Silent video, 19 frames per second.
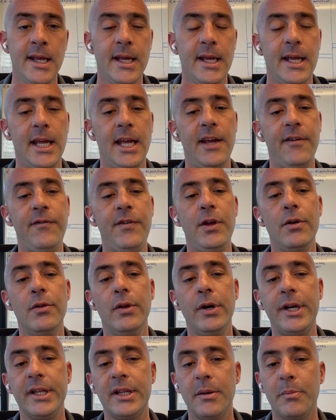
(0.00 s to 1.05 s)
If you
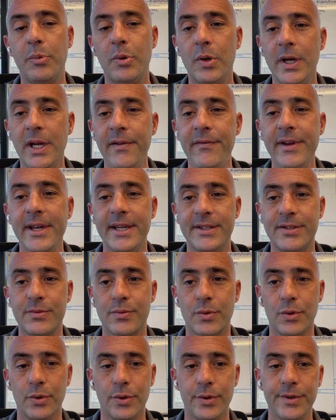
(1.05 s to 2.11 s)
look at the previous
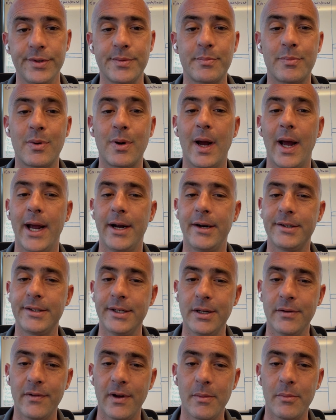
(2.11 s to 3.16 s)
rules prior to
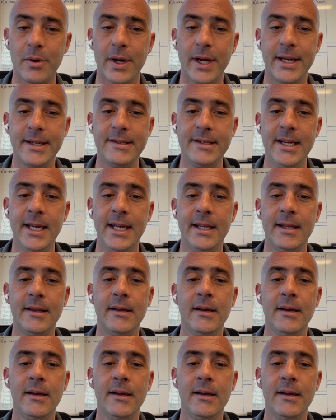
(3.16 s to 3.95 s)
November 18th,